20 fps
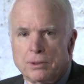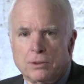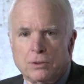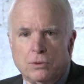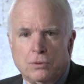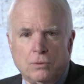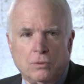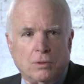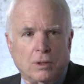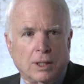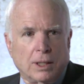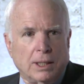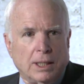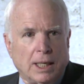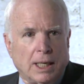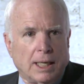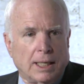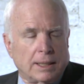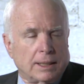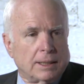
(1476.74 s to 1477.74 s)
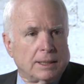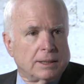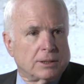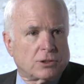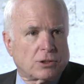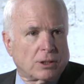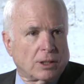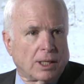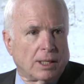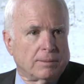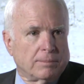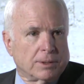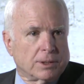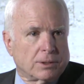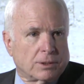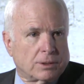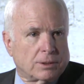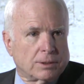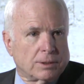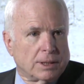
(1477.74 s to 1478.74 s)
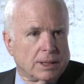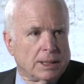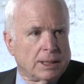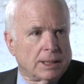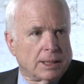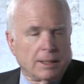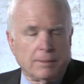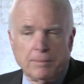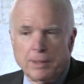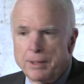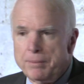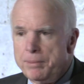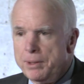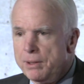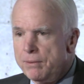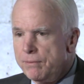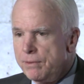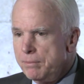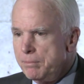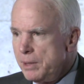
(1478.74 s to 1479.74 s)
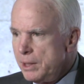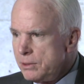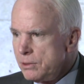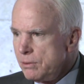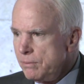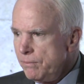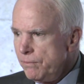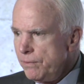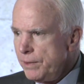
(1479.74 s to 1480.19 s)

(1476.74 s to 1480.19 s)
who are not Islamists. They may be of the Muslim.